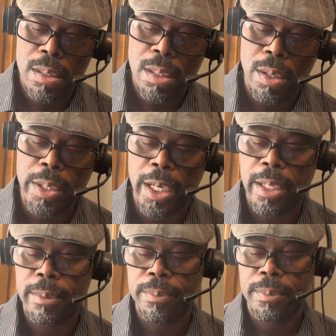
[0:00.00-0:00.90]
Okay.
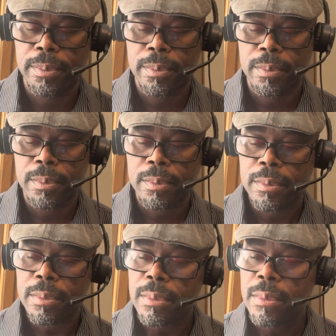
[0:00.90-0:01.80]

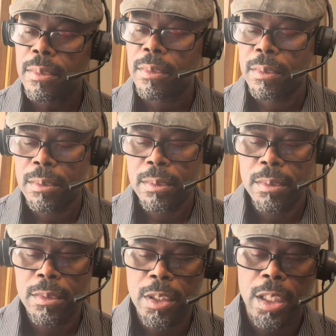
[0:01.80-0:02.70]
The difference
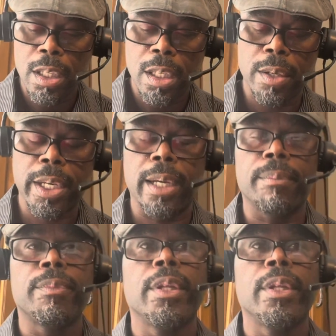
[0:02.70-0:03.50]
between. Okay.